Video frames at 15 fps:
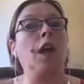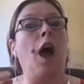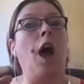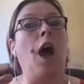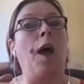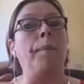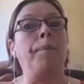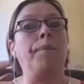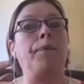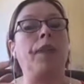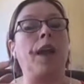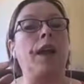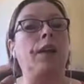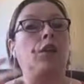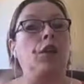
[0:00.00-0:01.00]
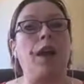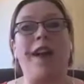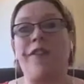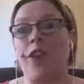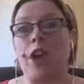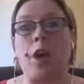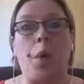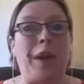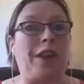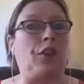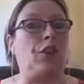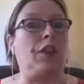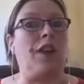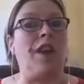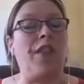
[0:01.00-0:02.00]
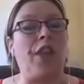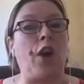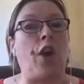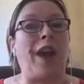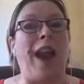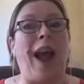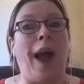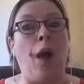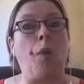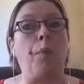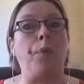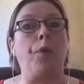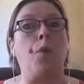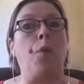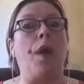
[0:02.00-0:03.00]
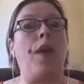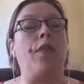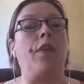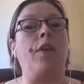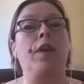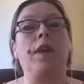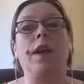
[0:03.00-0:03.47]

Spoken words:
Do you have any questions? Anything I can help you with?